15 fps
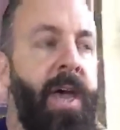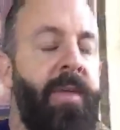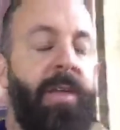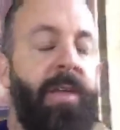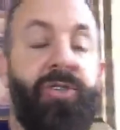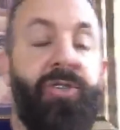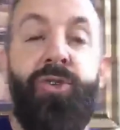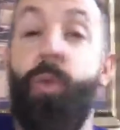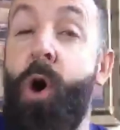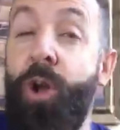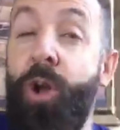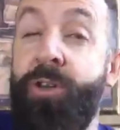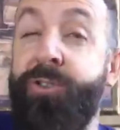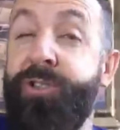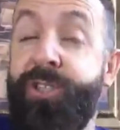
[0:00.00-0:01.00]
that you
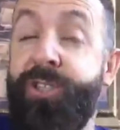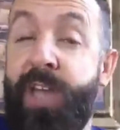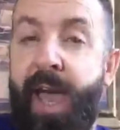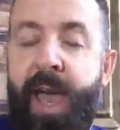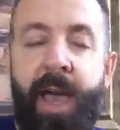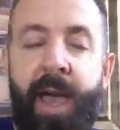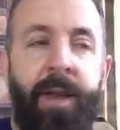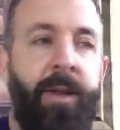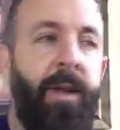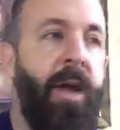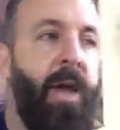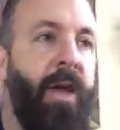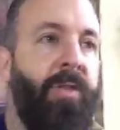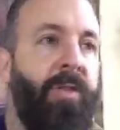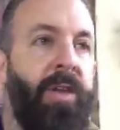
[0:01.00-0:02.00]
understand
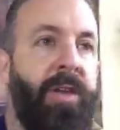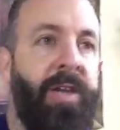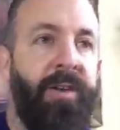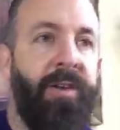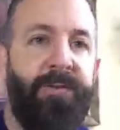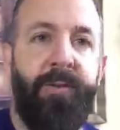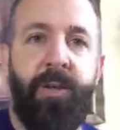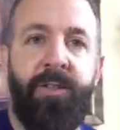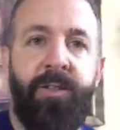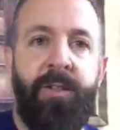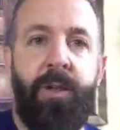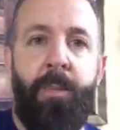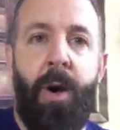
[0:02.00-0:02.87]
the different